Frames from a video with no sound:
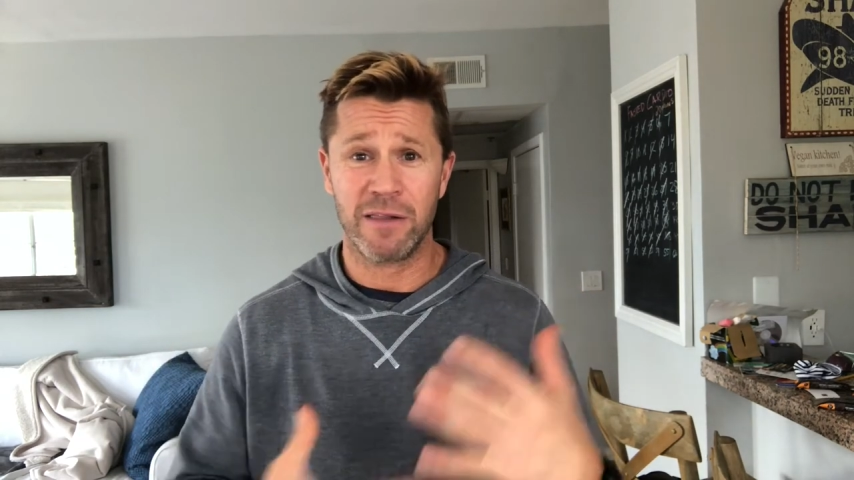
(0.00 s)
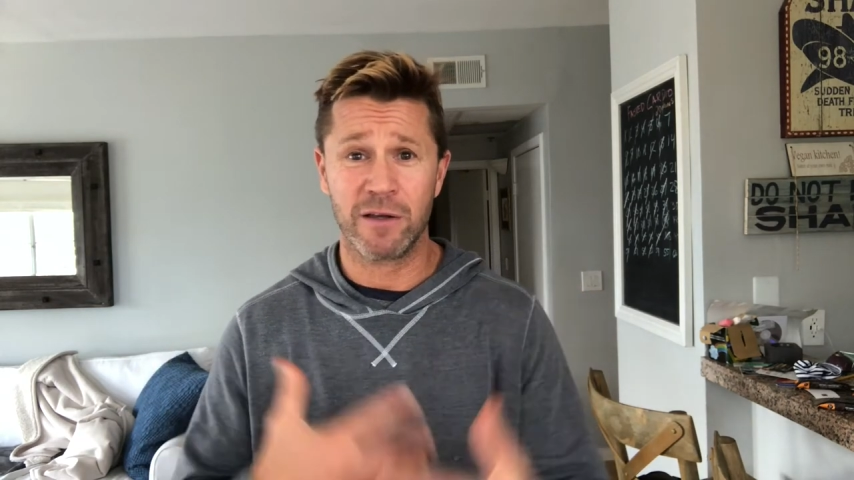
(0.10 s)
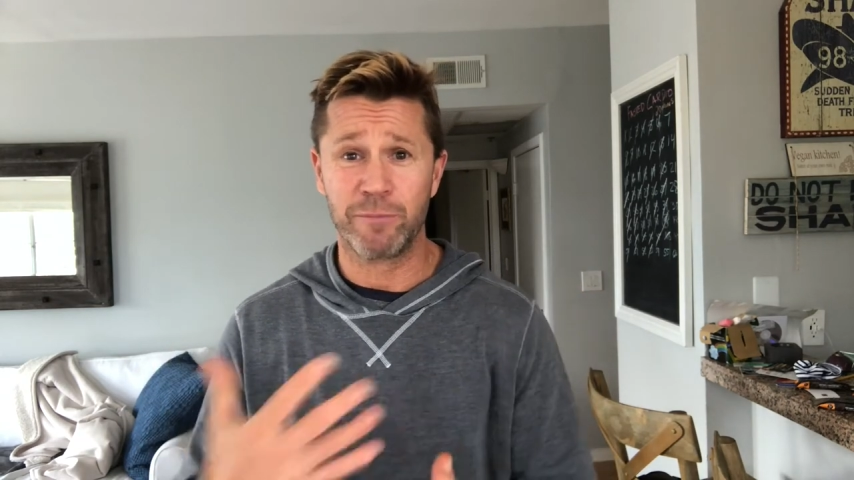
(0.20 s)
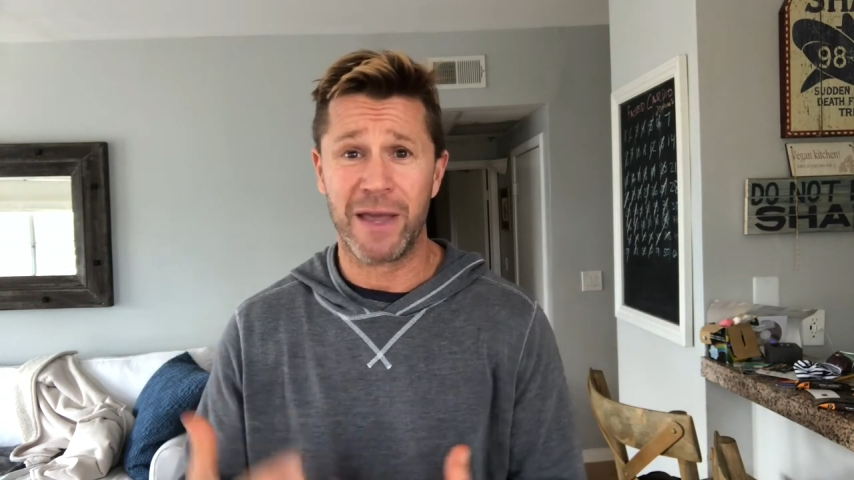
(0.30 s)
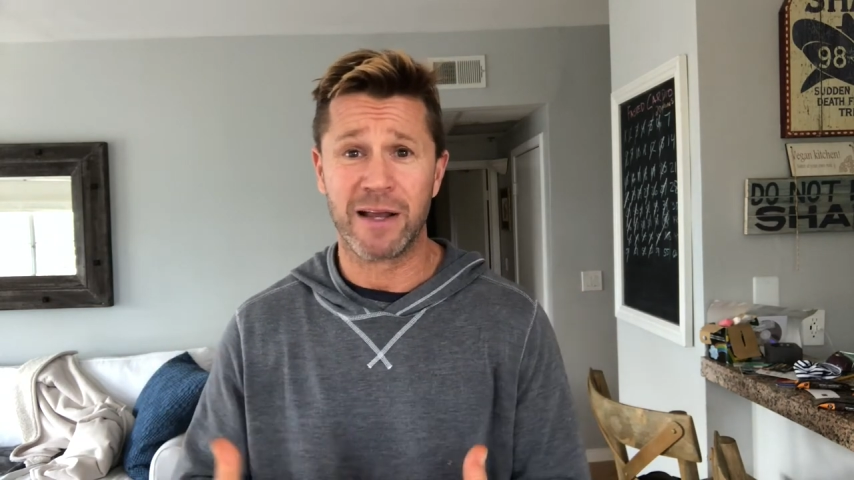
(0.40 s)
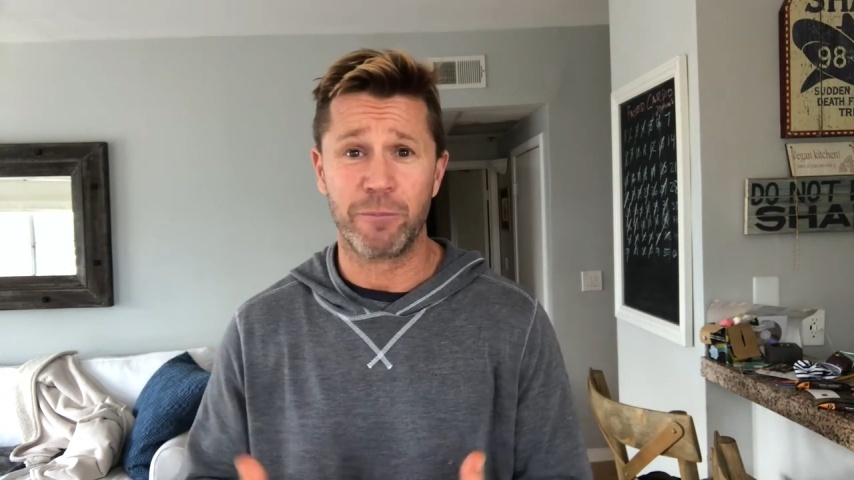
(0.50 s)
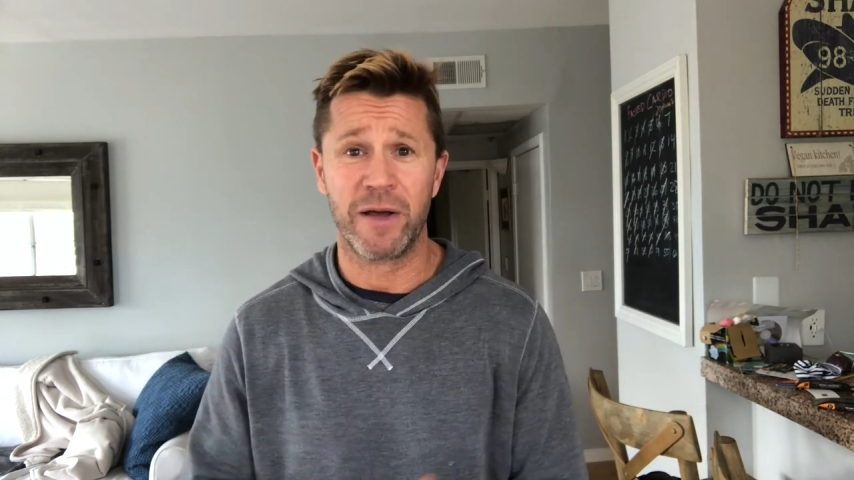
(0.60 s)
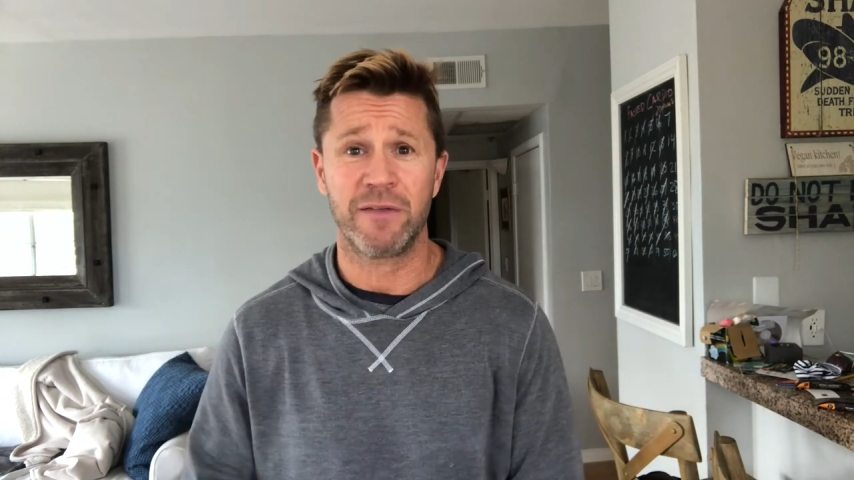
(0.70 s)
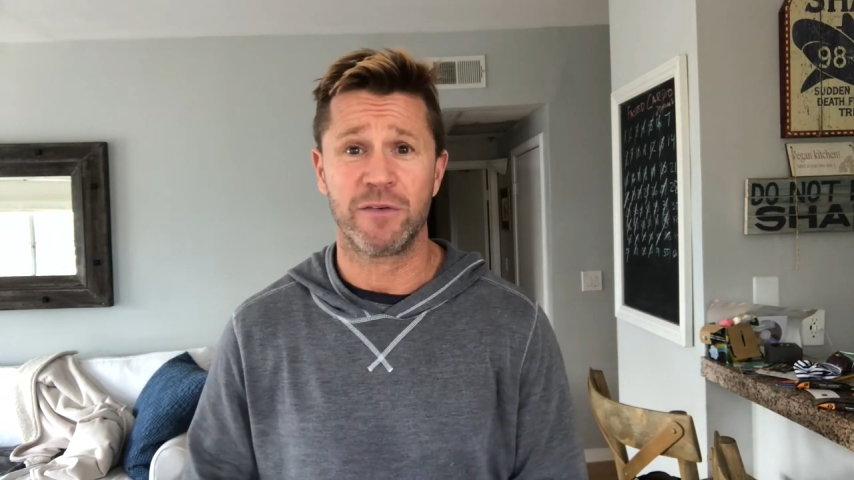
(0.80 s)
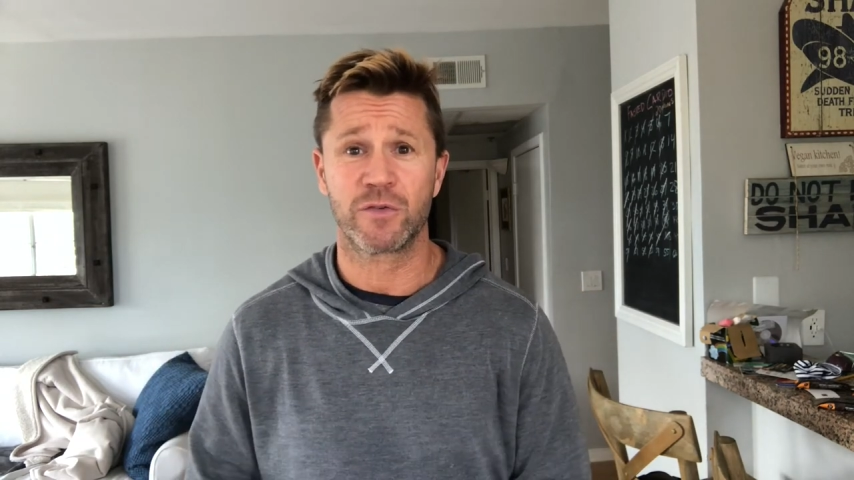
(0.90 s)
look back
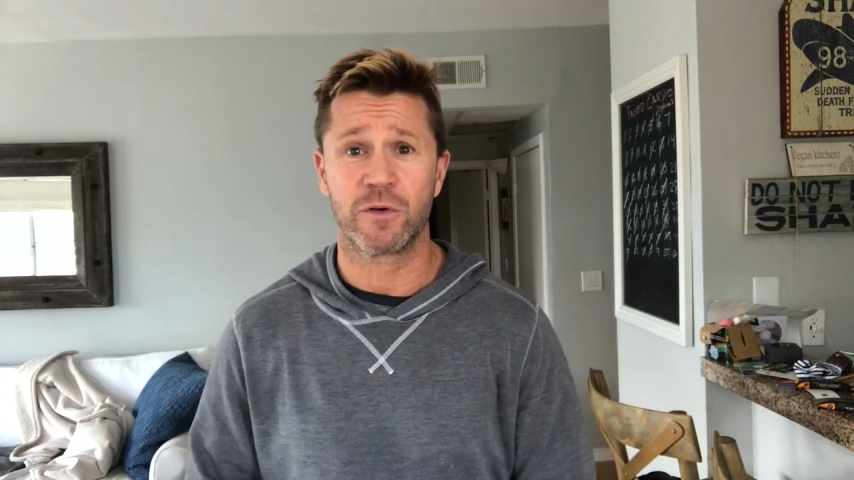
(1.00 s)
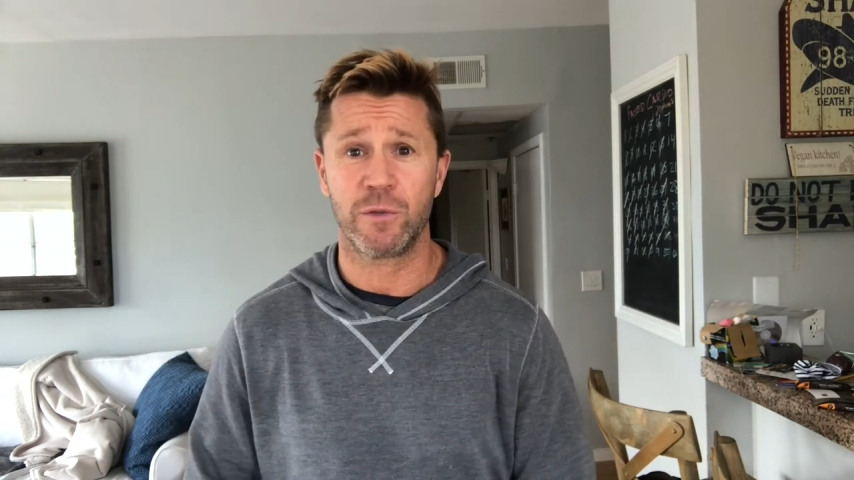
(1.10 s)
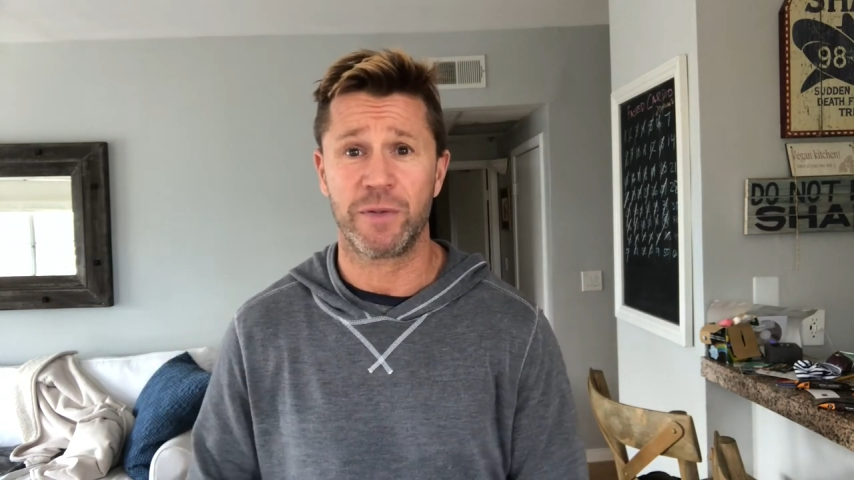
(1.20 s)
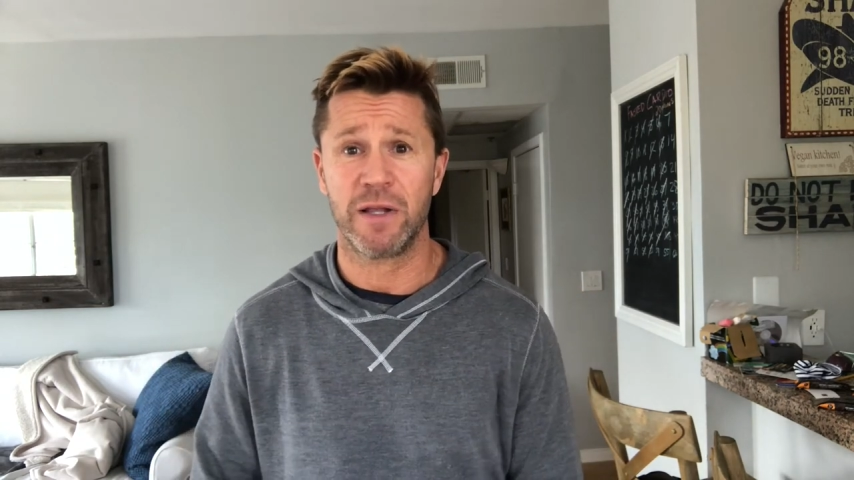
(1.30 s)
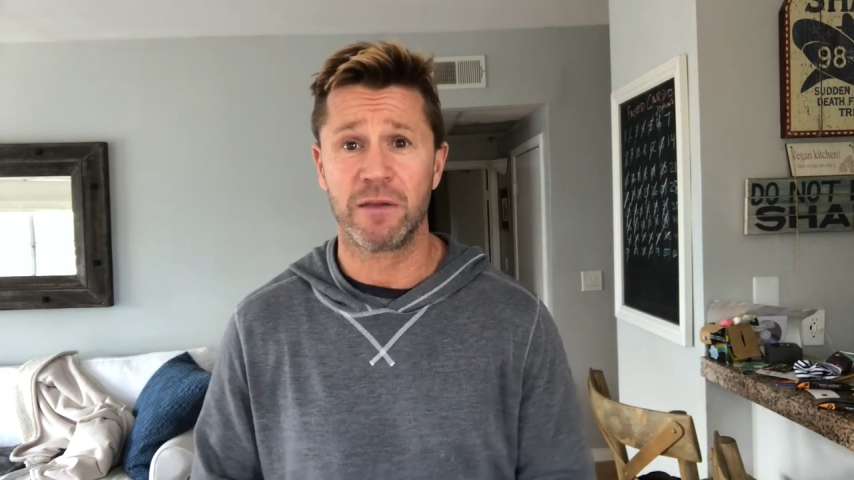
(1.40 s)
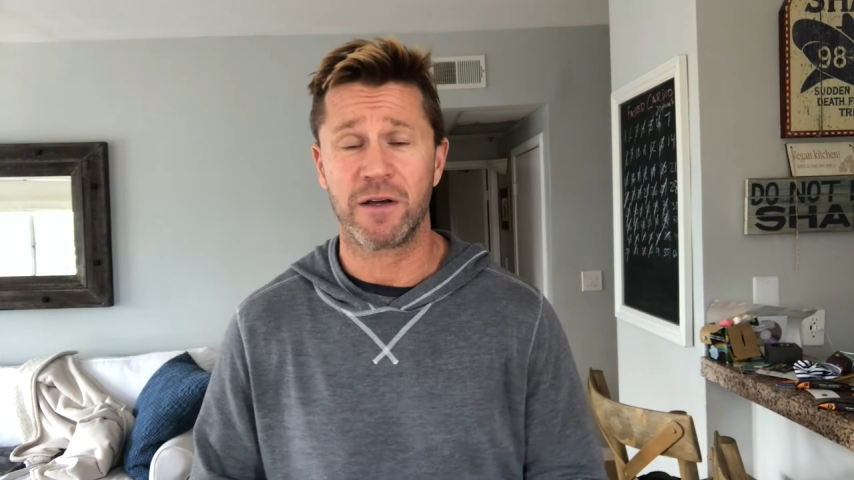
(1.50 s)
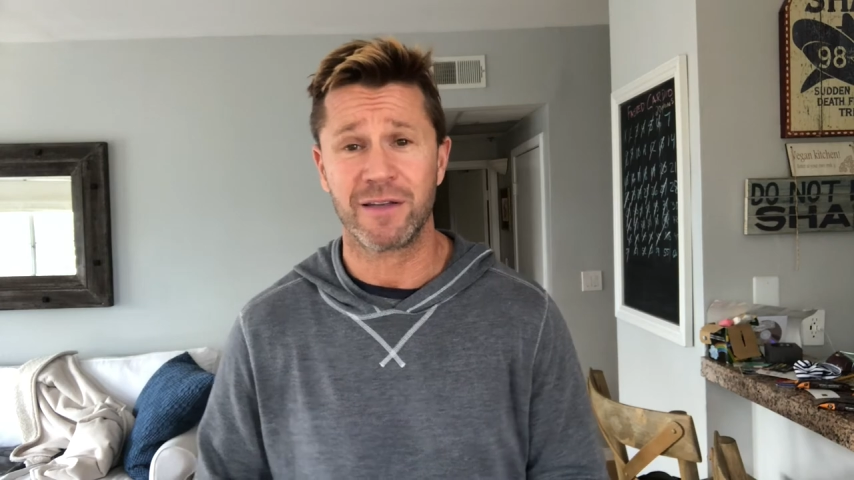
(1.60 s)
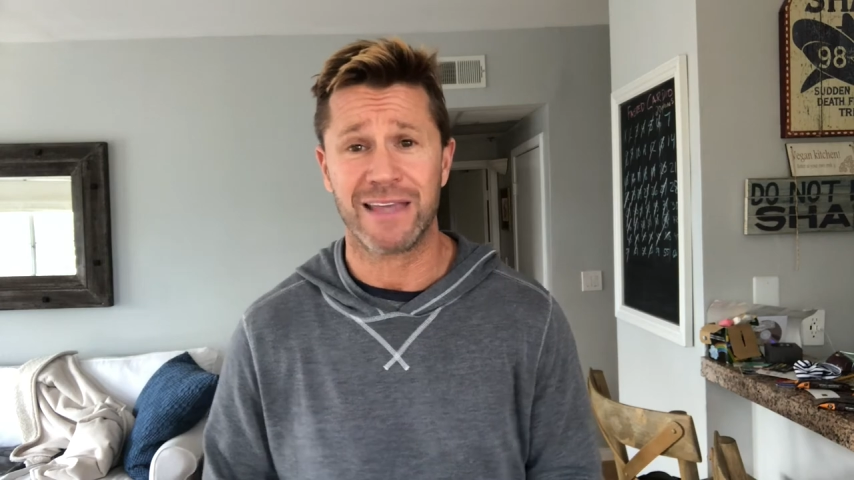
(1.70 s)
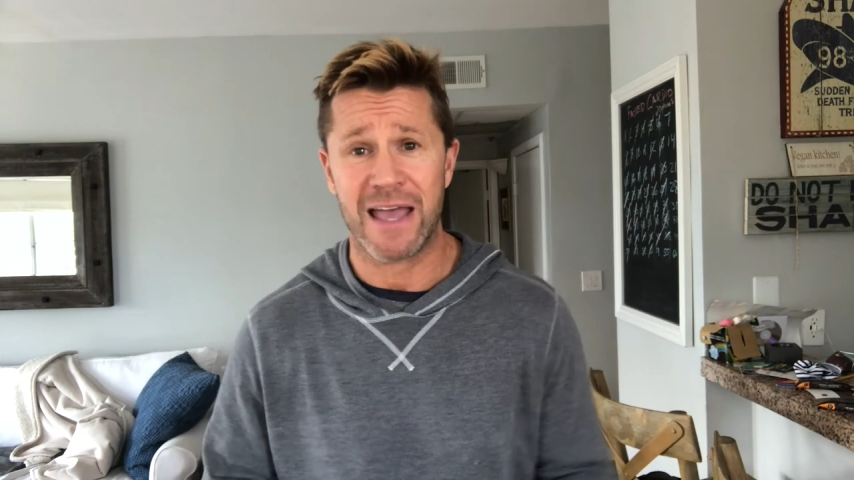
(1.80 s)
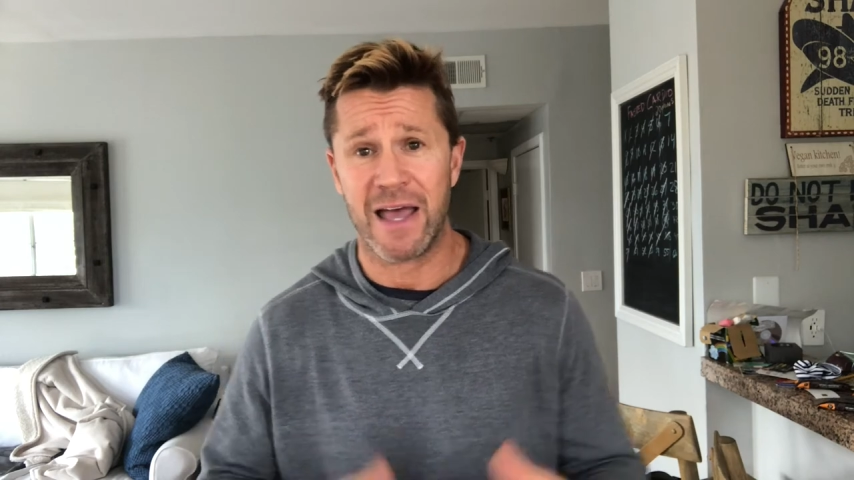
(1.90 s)
upon this group and I look at the